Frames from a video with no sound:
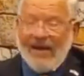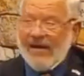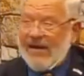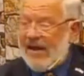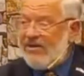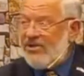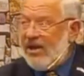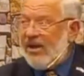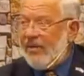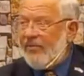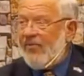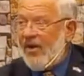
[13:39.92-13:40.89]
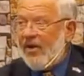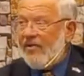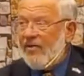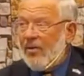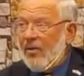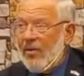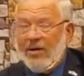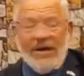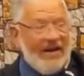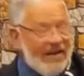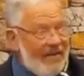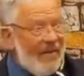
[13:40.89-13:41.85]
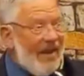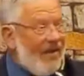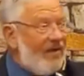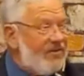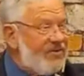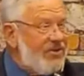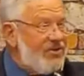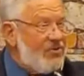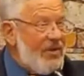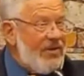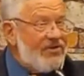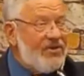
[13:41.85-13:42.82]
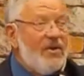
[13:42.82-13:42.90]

Jacob followed the Lord and let him handle the situation,